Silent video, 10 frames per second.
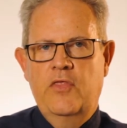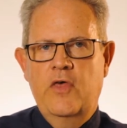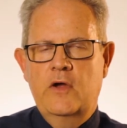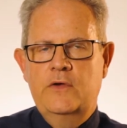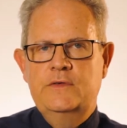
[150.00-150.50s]

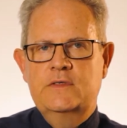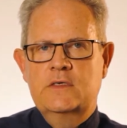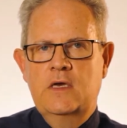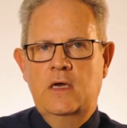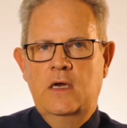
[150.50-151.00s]
those
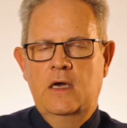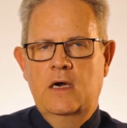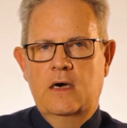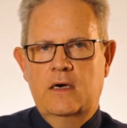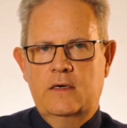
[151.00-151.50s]

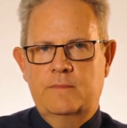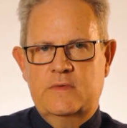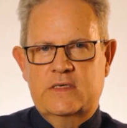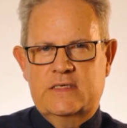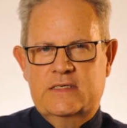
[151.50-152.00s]

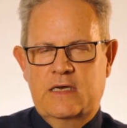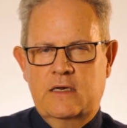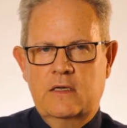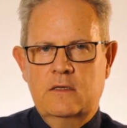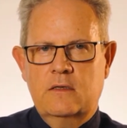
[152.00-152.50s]

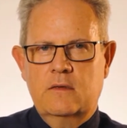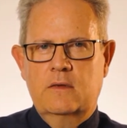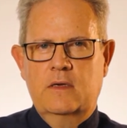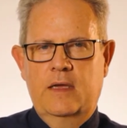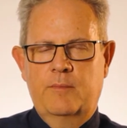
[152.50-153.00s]
subtle
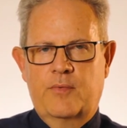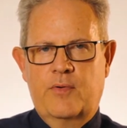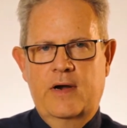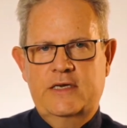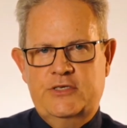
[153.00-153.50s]

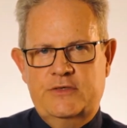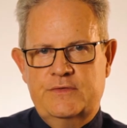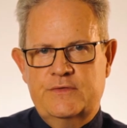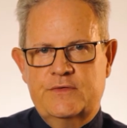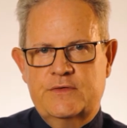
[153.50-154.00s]

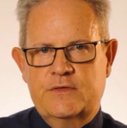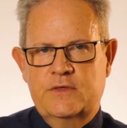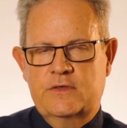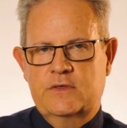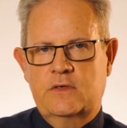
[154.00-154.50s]
impressions
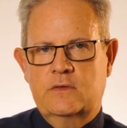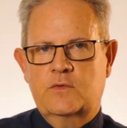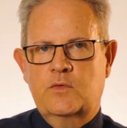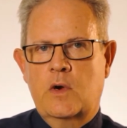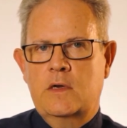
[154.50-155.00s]
that are
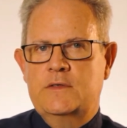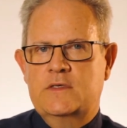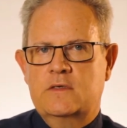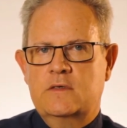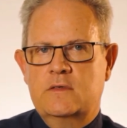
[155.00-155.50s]

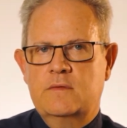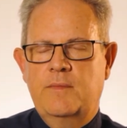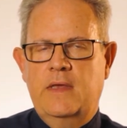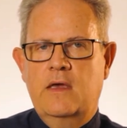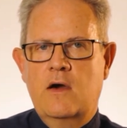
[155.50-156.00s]
grosser
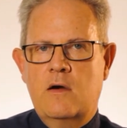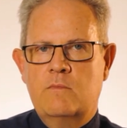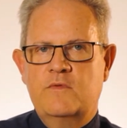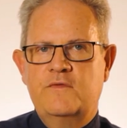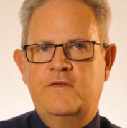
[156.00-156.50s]

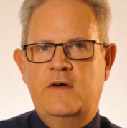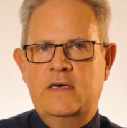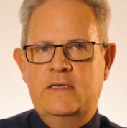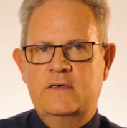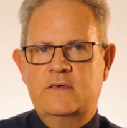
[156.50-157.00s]
become
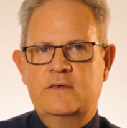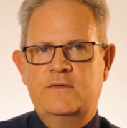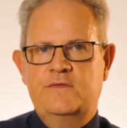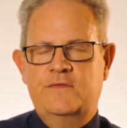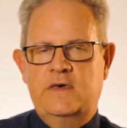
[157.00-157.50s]
finer
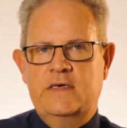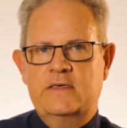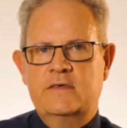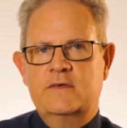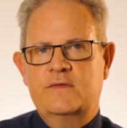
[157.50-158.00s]
and
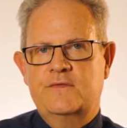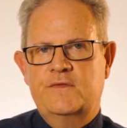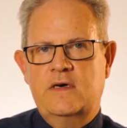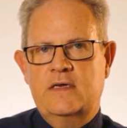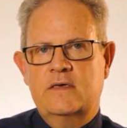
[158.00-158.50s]
finer and
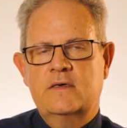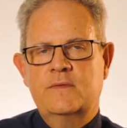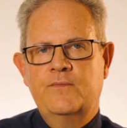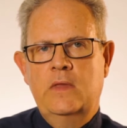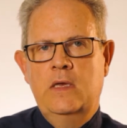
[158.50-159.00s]
finer,
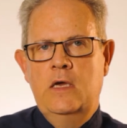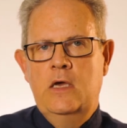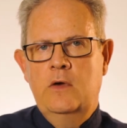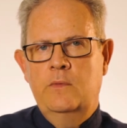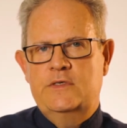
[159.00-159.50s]

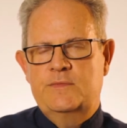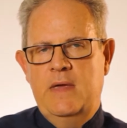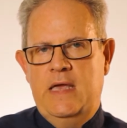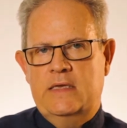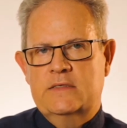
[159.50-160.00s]
which
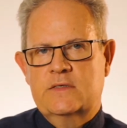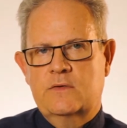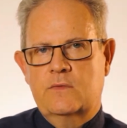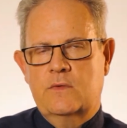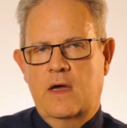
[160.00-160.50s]
means
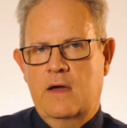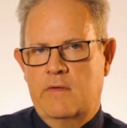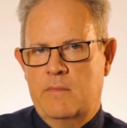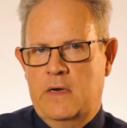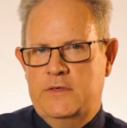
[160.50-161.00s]
that our
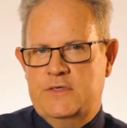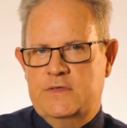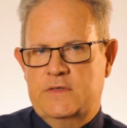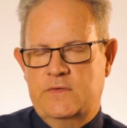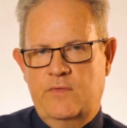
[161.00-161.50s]

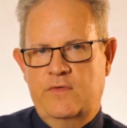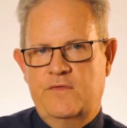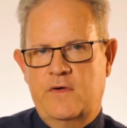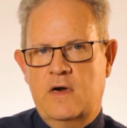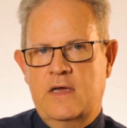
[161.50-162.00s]
emotions are
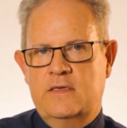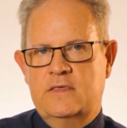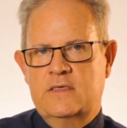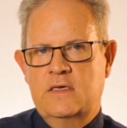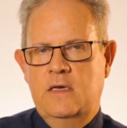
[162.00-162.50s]
refined